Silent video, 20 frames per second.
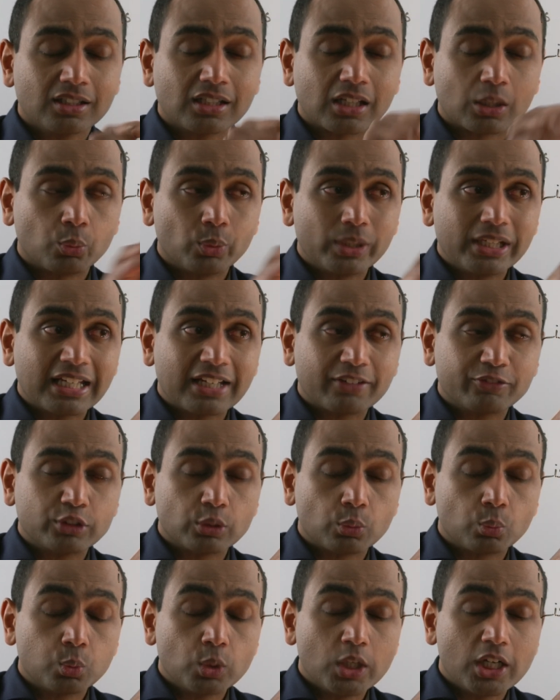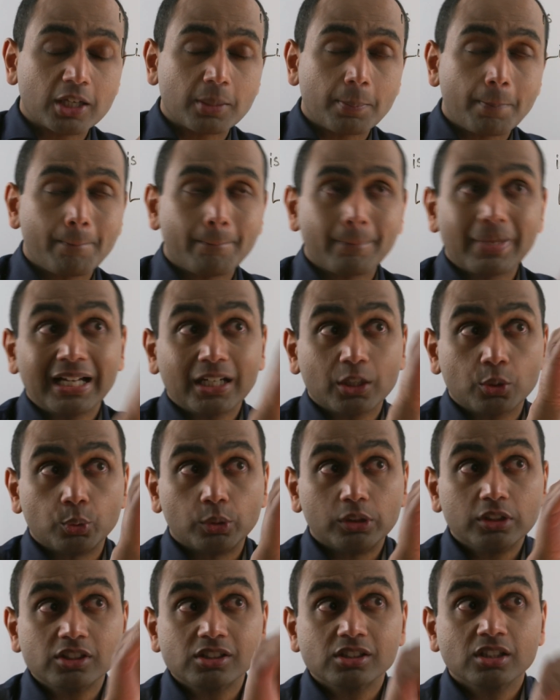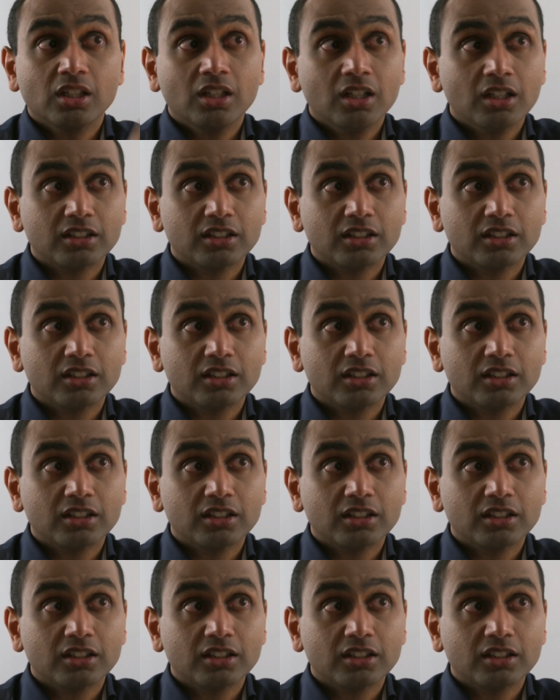and we have to work backwards